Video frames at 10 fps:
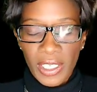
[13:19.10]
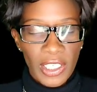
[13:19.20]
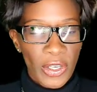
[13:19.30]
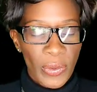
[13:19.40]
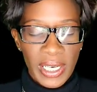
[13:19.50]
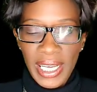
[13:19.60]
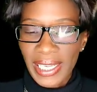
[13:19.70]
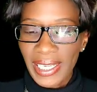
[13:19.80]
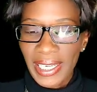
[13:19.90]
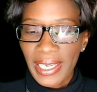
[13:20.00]
you know,
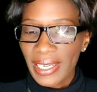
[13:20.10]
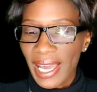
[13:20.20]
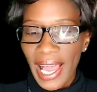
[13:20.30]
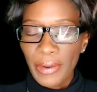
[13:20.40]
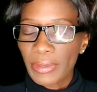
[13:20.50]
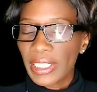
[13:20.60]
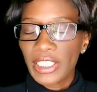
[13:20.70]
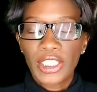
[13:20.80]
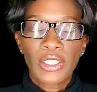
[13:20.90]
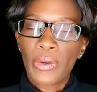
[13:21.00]
Nikki. I don't think
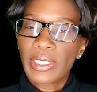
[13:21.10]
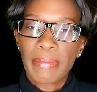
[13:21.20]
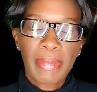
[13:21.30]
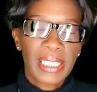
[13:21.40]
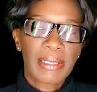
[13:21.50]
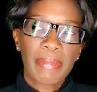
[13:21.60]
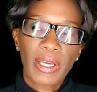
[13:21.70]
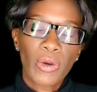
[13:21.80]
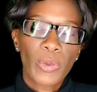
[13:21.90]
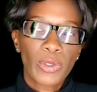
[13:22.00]
she's going to mix and
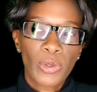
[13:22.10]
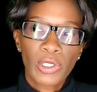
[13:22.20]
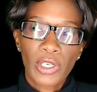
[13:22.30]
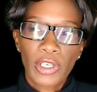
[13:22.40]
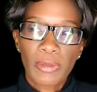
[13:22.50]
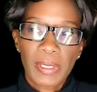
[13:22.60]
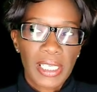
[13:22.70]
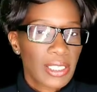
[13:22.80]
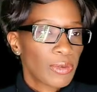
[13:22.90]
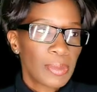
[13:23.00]
mingle with those girls
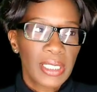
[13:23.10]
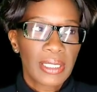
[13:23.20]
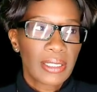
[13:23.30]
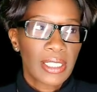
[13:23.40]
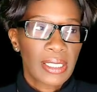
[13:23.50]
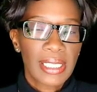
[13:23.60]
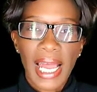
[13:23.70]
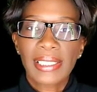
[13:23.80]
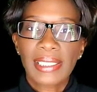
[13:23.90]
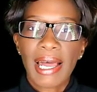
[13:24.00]
because it'll be just
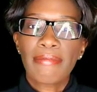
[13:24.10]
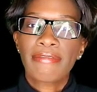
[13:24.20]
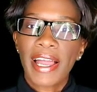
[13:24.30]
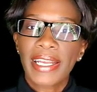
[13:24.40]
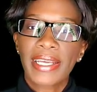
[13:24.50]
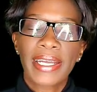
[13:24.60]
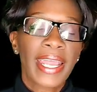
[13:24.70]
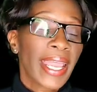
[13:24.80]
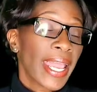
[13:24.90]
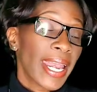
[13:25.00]
nonstop fighting.
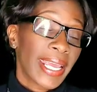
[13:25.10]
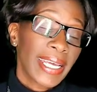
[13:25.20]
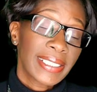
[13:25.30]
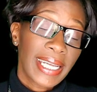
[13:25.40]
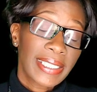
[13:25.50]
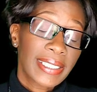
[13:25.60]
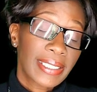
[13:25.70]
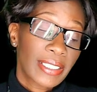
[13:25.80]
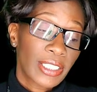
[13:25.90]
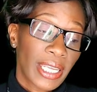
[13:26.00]
And I guess
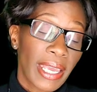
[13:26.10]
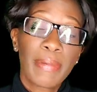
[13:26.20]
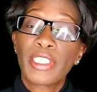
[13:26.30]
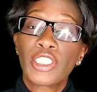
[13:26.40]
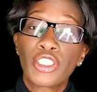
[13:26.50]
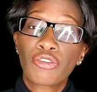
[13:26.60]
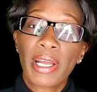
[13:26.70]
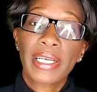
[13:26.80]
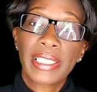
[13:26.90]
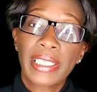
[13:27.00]
that's the image she's
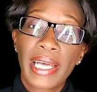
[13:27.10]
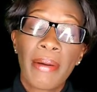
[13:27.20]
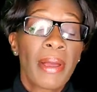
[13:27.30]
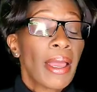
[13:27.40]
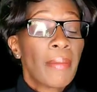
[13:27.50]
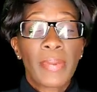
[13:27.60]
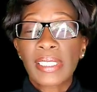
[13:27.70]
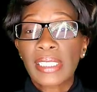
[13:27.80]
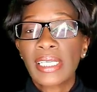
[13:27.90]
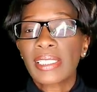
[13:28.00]
trying to clean up. But
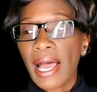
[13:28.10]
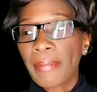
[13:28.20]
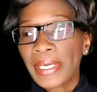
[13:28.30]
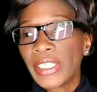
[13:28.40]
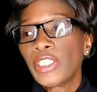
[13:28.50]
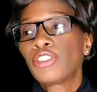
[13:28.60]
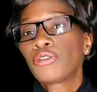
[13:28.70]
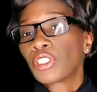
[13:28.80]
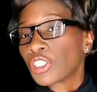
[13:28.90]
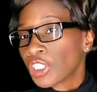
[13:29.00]
sis, I'm going to need
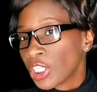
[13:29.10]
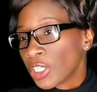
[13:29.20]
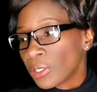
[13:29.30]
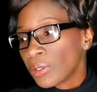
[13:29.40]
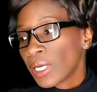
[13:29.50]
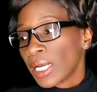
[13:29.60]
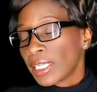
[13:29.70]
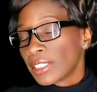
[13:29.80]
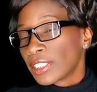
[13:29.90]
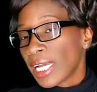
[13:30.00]
you to chill.
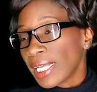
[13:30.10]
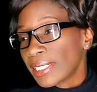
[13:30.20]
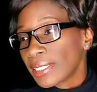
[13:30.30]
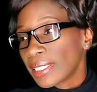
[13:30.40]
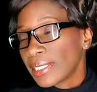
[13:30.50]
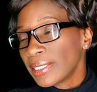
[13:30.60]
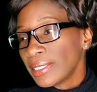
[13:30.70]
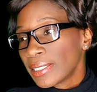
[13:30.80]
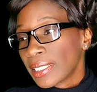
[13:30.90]
Joseline,